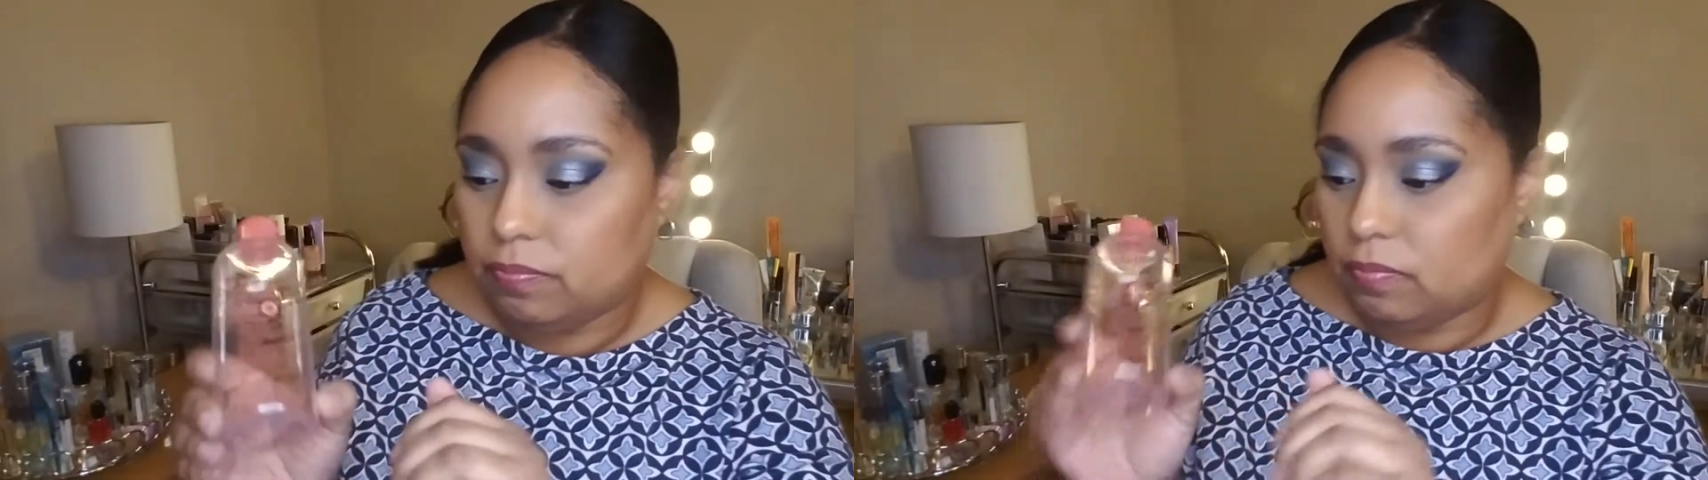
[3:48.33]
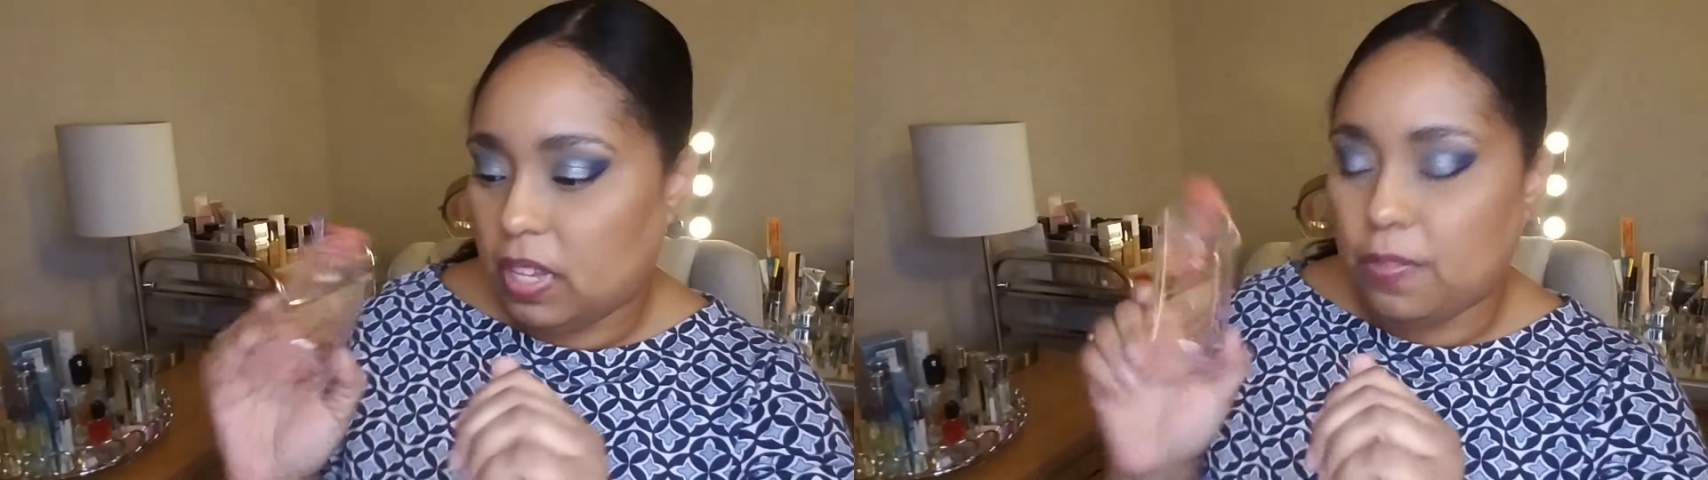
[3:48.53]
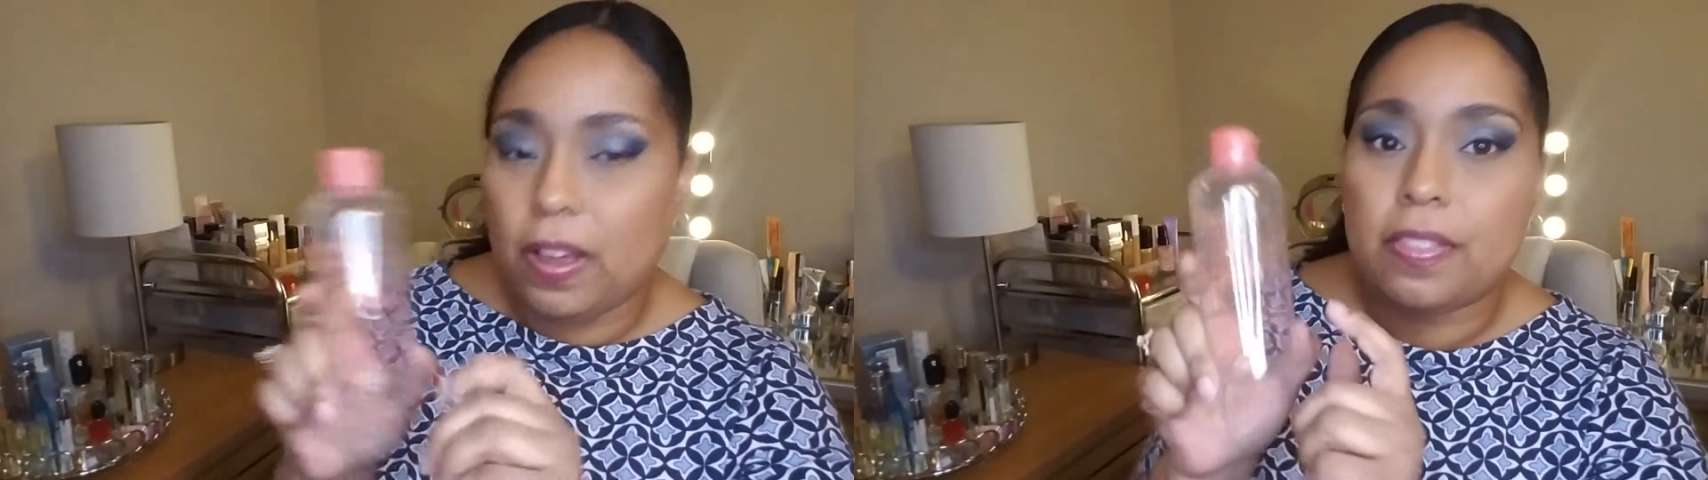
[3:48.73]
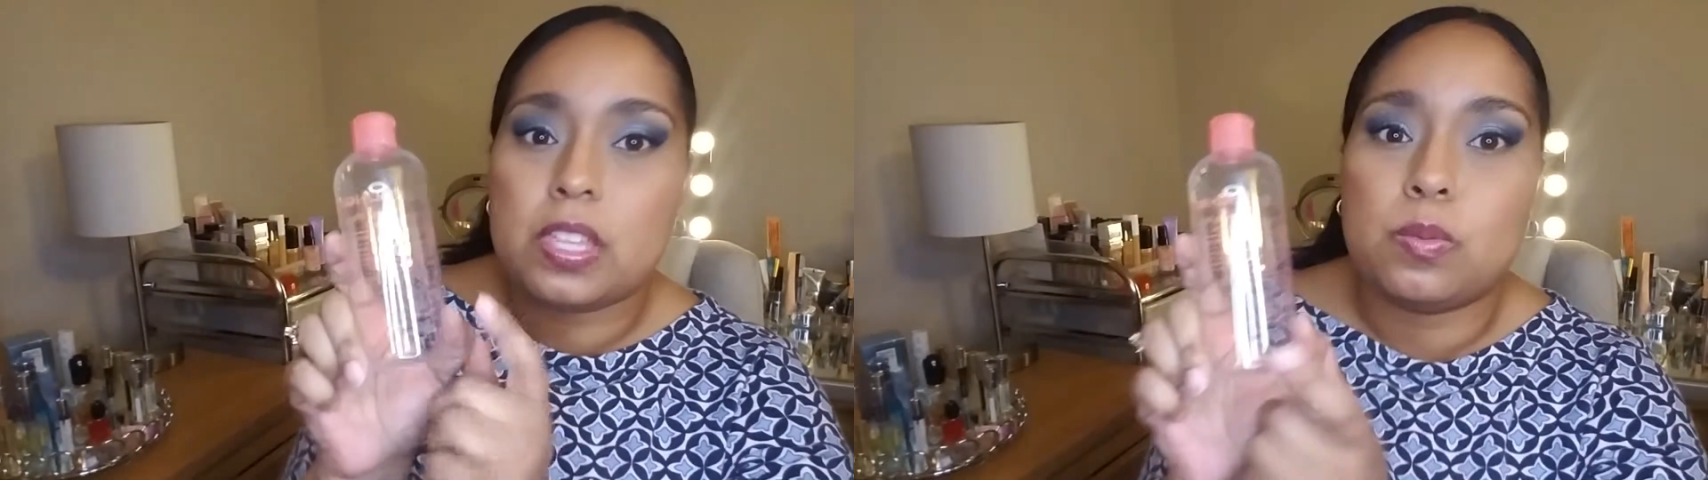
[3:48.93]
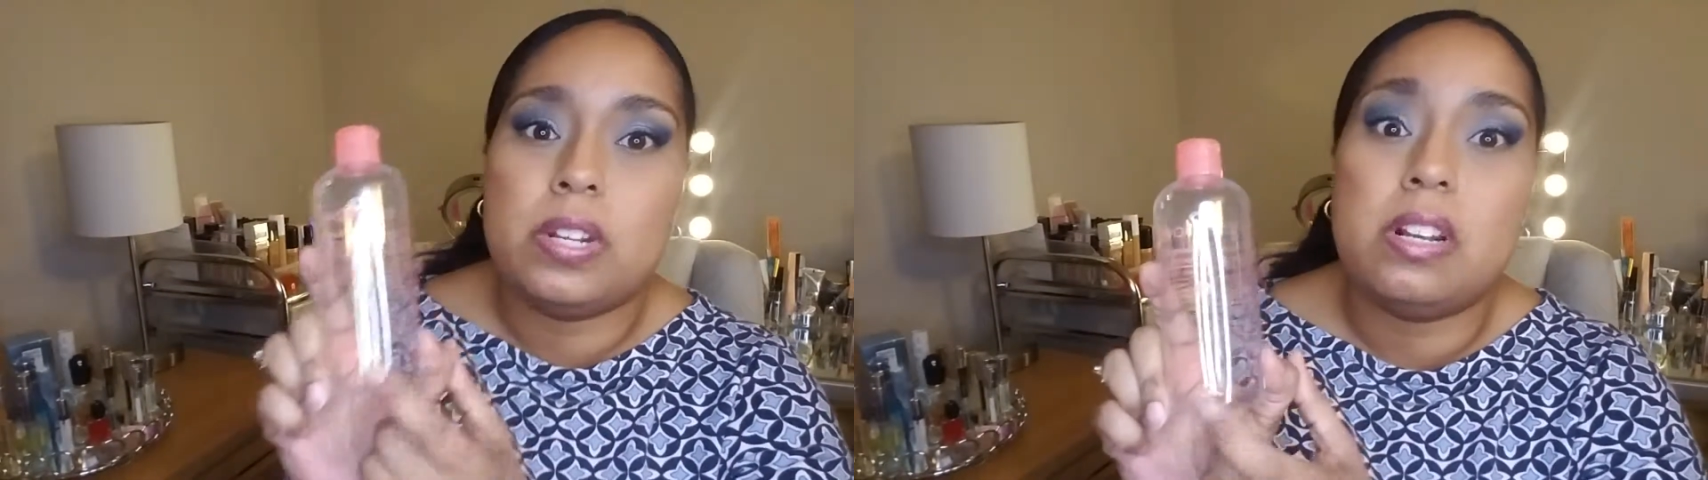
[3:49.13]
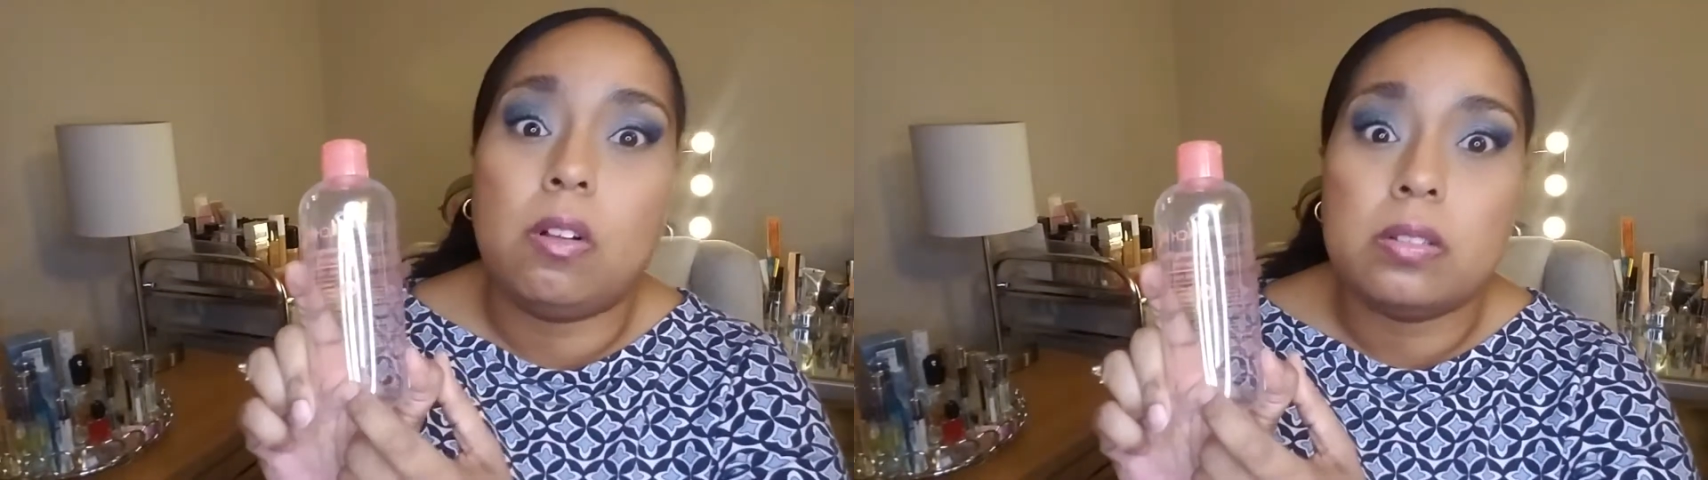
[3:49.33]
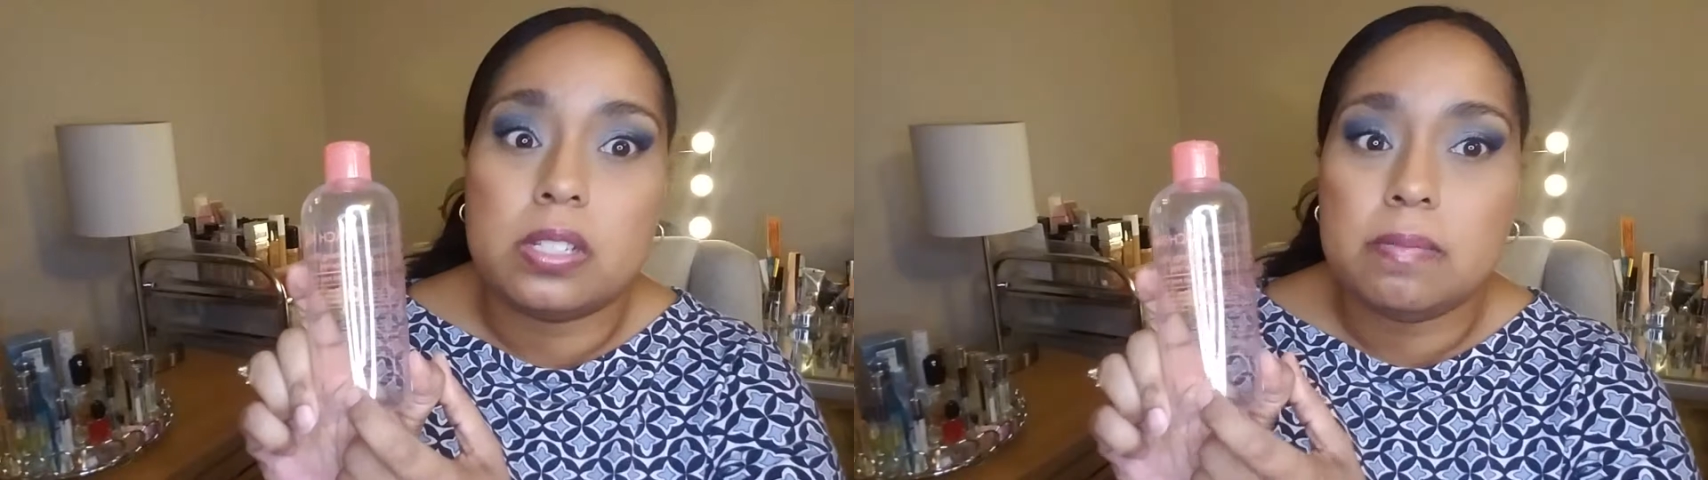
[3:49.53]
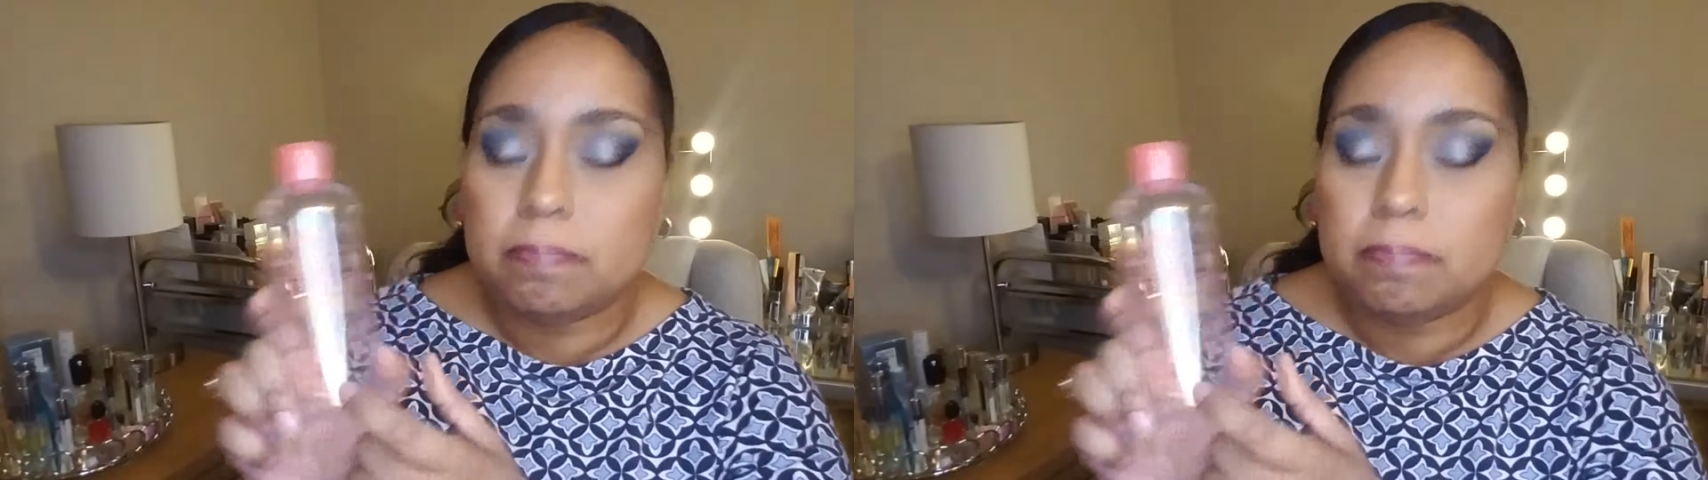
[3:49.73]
I found this one at Ulta.